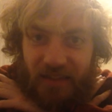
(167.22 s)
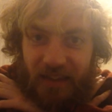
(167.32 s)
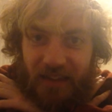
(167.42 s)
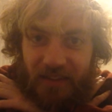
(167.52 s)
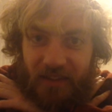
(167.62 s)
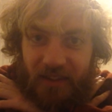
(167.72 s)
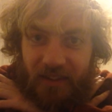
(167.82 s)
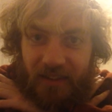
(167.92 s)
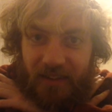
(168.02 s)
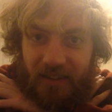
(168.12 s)
thing
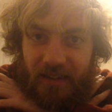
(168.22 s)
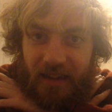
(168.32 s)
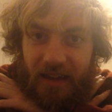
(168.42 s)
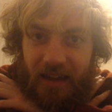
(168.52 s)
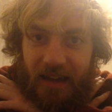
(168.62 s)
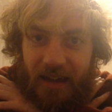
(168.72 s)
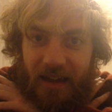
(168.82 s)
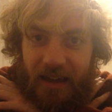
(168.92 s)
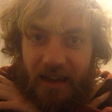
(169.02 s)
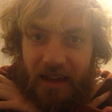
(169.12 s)
that
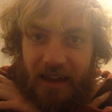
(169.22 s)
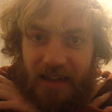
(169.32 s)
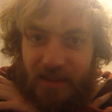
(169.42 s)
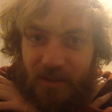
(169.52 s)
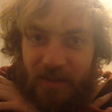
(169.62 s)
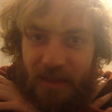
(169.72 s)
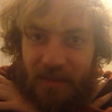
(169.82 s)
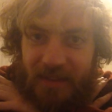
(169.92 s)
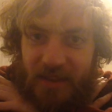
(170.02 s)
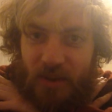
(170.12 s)
ends up
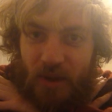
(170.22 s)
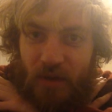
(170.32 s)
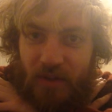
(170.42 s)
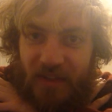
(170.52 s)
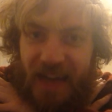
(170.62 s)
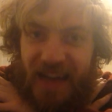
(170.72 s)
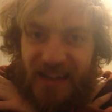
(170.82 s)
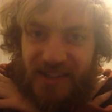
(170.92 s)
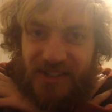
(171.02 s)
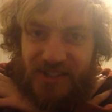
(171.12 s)
tipping you over the
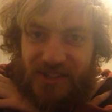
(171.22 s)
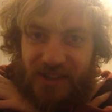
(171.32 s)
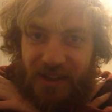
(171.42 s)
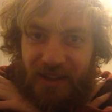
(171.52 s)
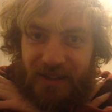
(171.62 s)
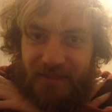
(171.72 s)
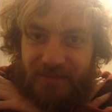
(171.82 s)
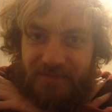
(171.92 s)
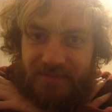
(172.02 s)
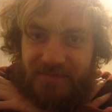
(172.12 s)
edge.
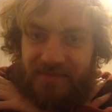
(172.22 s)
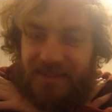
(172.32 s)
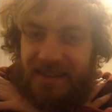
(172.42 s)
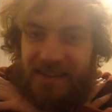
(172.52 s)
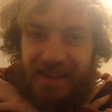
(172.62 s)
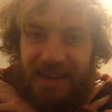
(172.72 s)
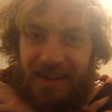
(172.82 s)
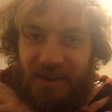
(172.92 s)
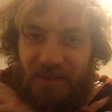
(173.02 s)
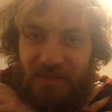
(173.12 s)
It
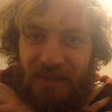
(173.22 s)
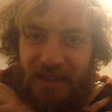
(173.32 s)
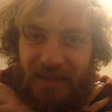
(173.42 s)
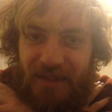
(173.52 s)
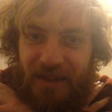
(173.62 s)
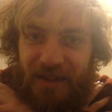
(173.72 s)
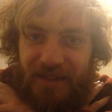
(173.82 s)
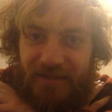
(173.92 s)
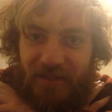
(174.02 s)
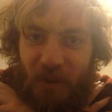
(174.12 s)
could be
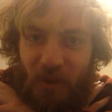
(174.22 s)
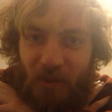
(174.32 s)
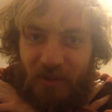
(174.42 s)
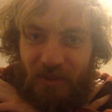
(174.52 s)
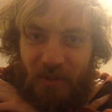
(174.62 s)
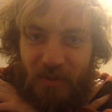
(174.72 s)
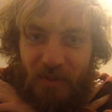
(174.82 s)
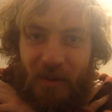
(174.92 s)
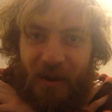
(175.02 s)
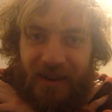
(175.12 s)
that the local
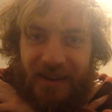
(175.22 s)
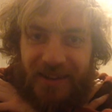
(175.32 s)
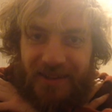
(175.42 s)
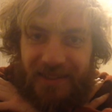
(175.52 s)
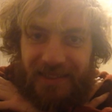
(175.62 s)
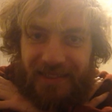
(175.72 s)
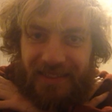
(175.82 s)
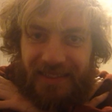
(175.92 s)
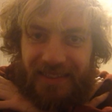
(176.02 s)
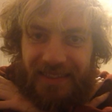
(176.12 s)
supermarket
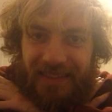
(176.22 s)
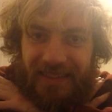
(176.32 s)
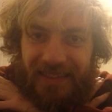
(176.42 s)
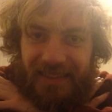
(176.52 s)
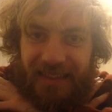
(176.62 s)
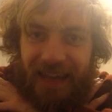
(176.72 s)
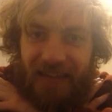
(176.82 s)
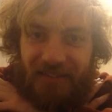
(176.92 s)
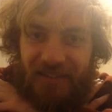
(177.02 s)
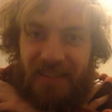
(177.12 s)
doesn't
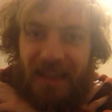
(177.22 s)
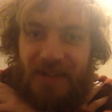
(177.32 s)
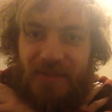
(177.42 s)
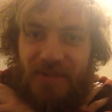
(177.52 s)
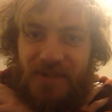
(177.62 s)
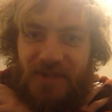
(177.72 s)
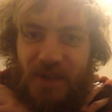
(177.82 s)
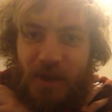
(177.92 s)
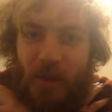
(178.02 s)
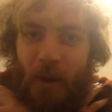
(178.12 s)
have the sandwich
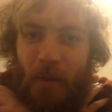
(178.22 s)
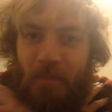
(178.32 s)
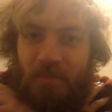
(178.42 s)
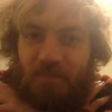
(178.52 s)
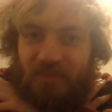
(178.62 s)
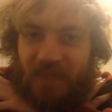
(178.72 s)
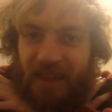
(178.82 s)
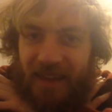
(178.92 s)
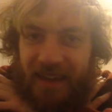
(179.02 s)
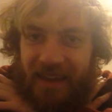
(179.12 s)
that you want,
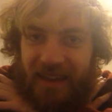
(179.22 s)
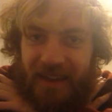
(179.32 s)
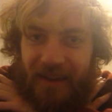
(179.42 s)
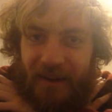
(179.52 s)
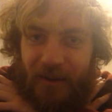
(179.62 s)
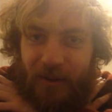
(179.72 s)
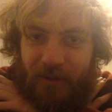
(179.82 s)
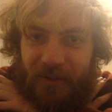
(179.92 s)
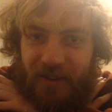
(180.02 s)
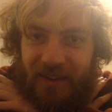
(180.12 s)

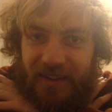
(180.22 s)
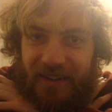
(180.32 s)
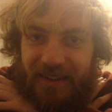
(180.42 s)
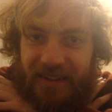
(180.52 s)
or that